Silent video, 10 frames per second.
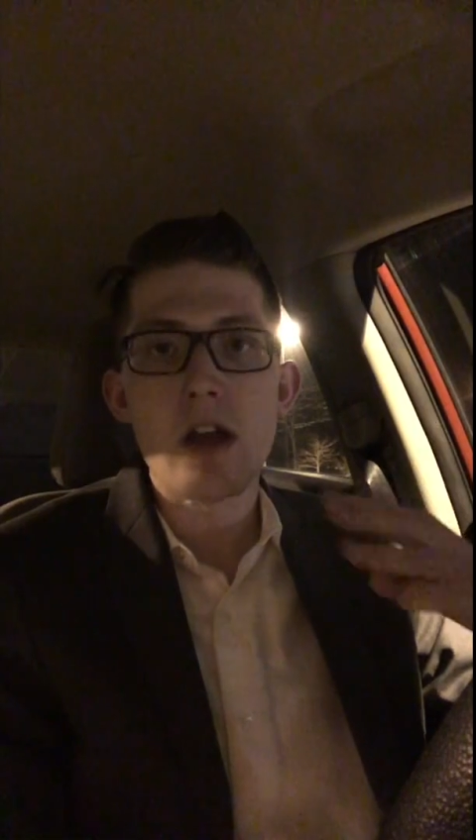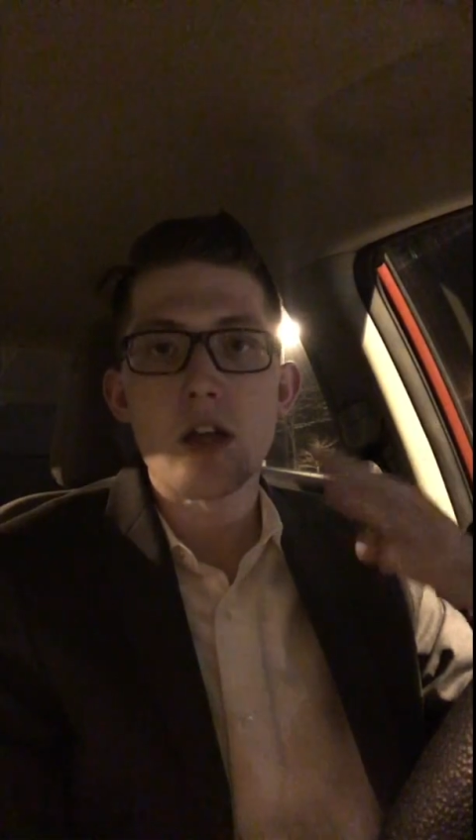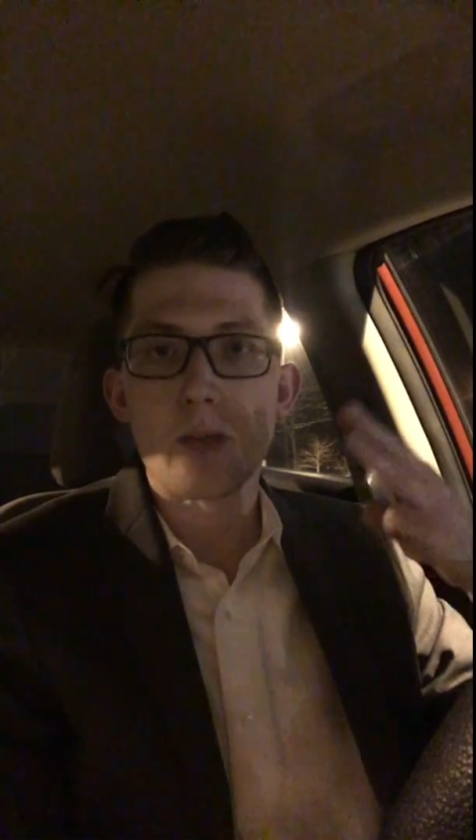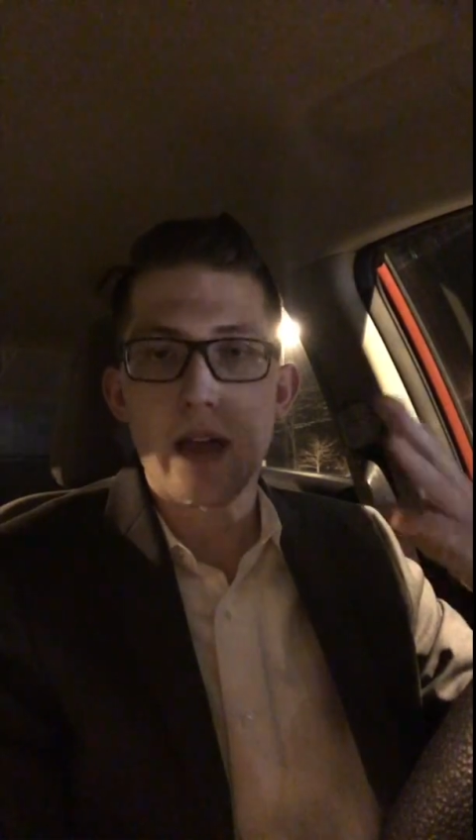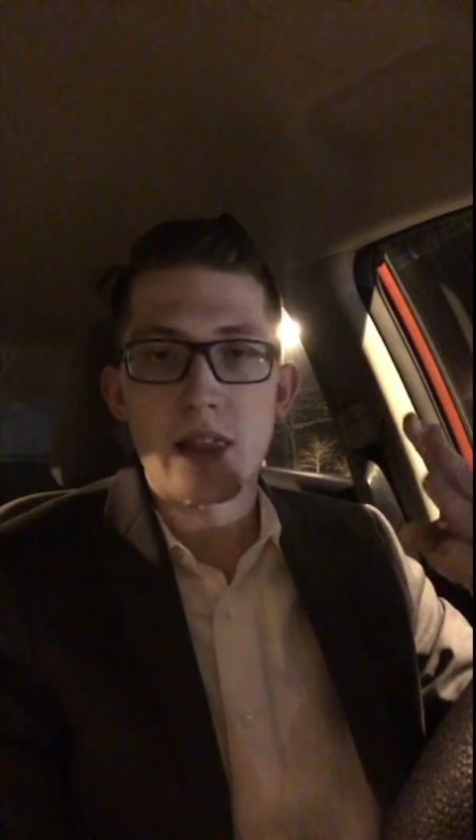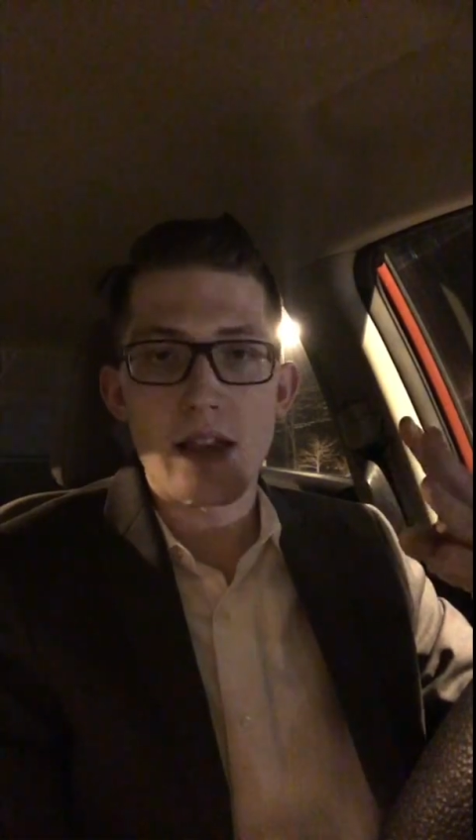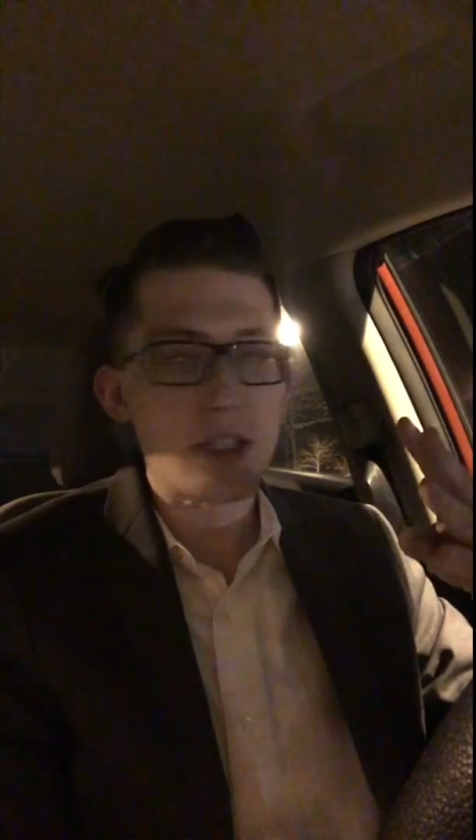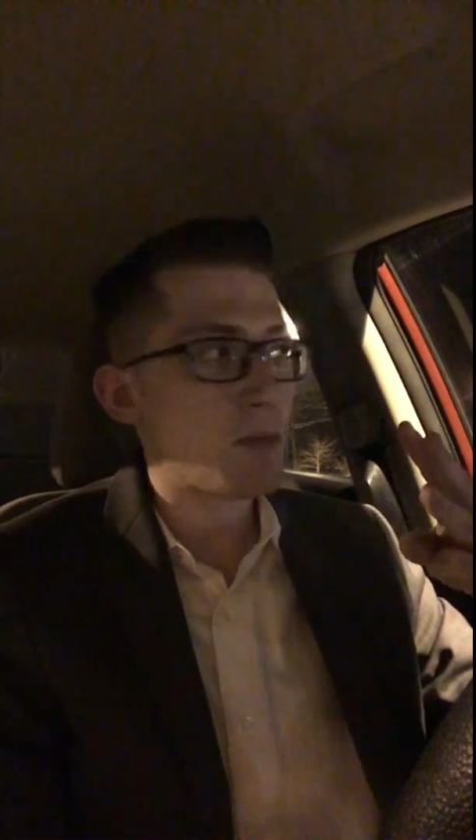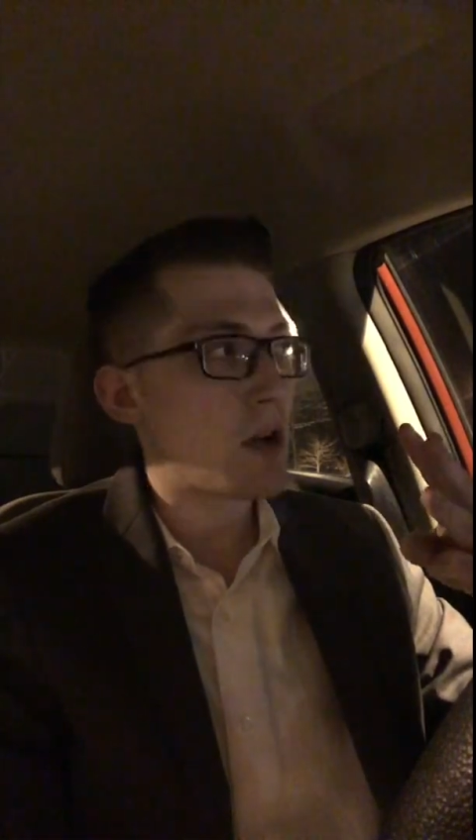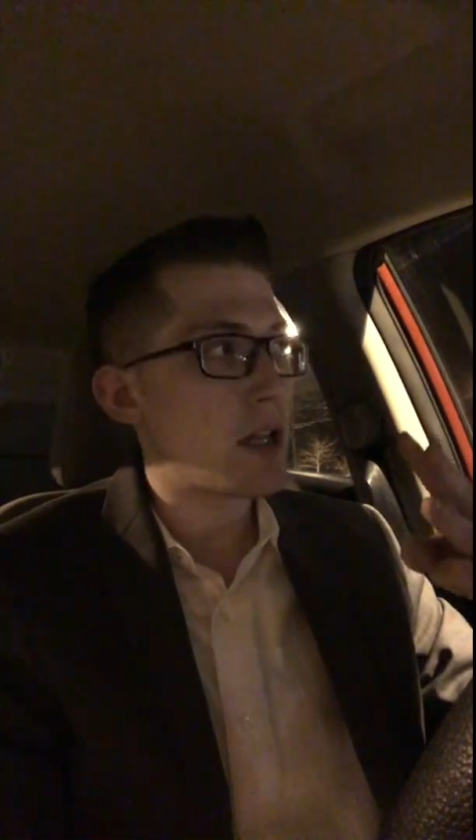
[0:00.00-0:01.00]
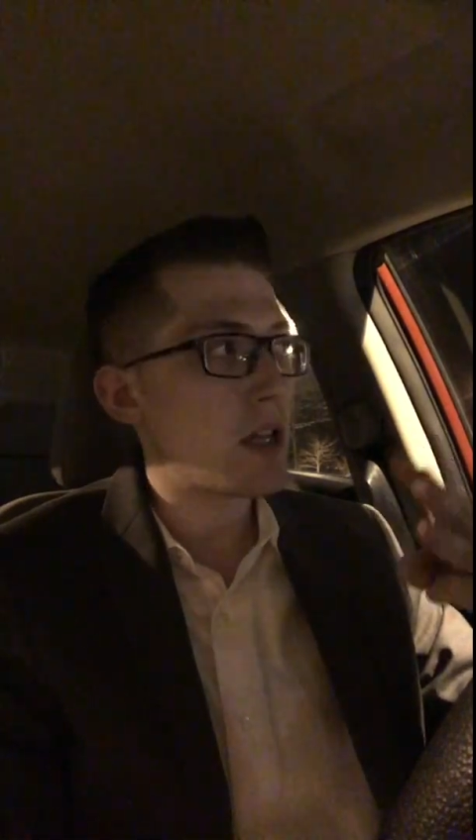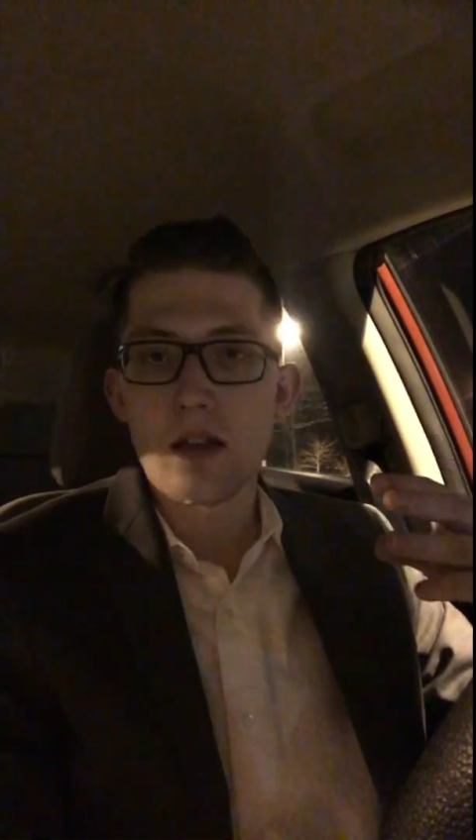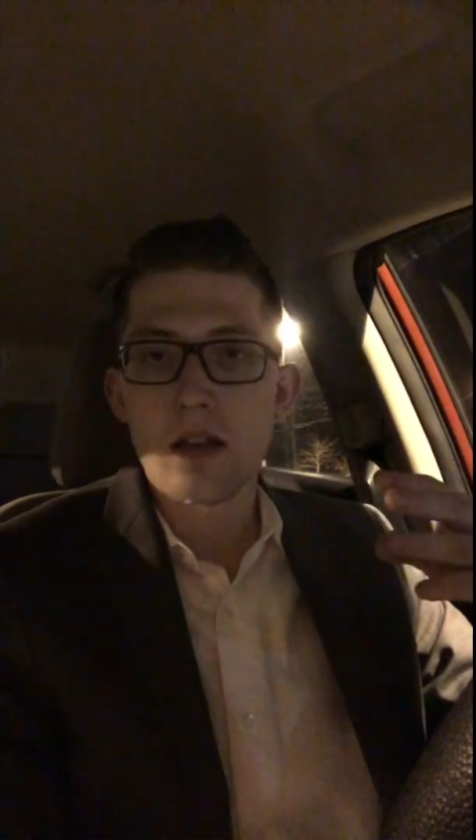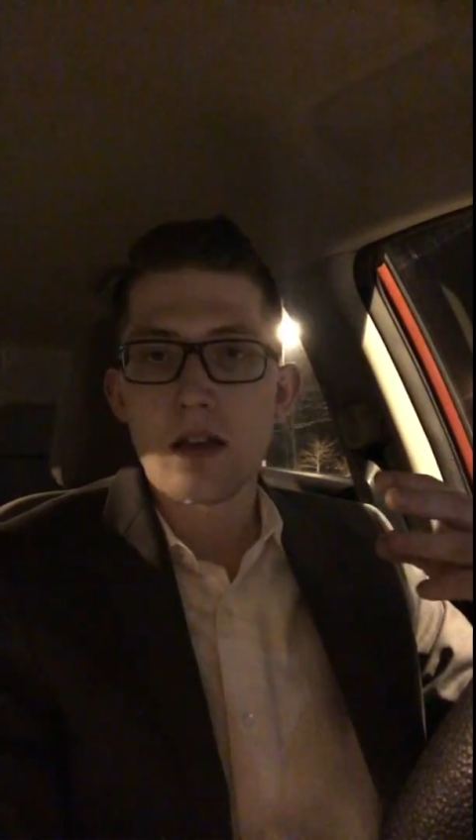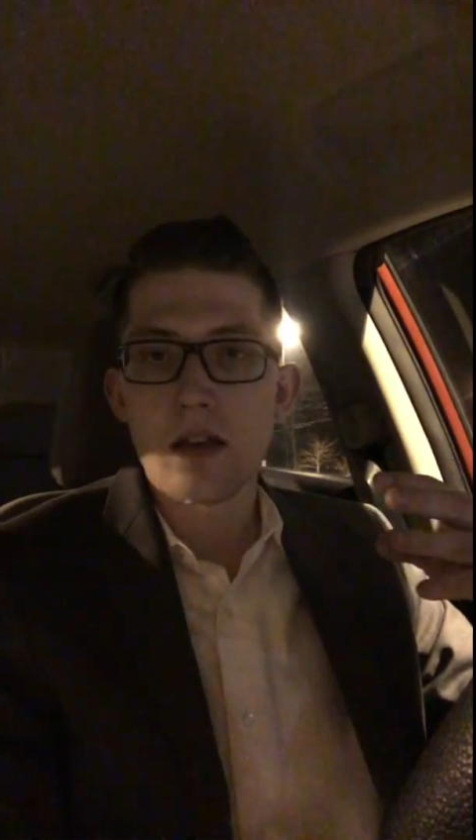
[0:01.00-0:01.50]
You'll pay less money
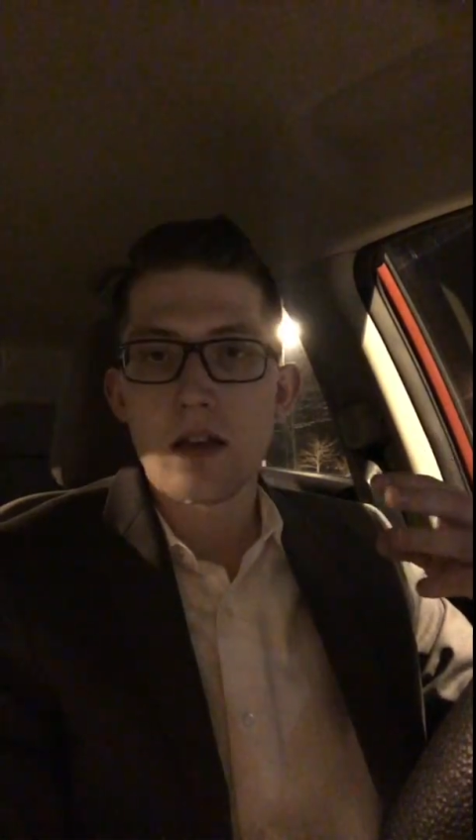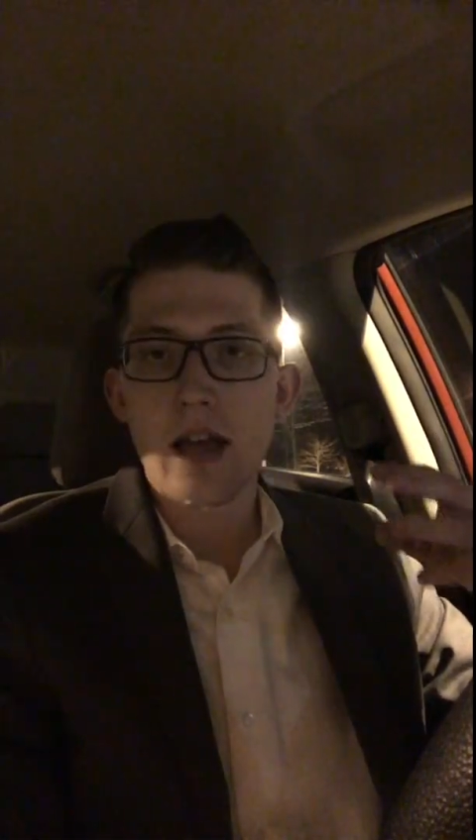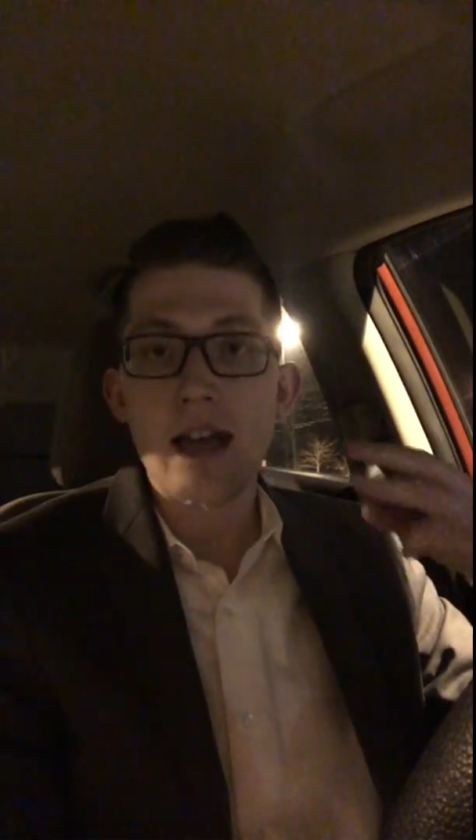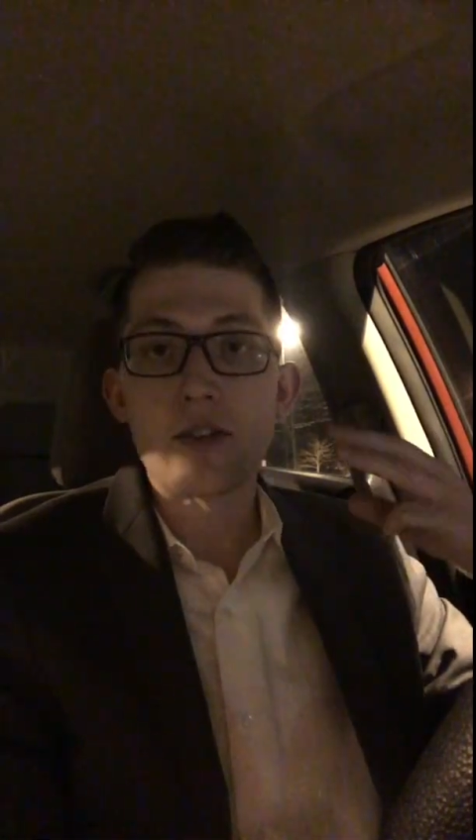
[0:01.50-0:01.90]
and